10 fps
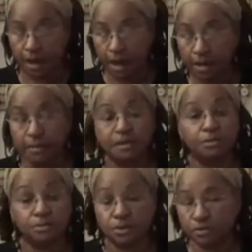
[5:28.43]
And it makes
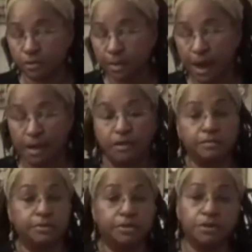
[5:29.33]
a beautiful pattern.
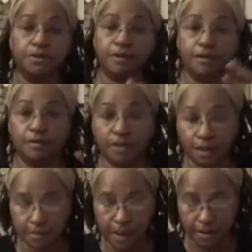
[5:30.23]
You don't even have to think
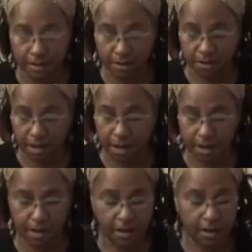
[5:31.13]
about the design.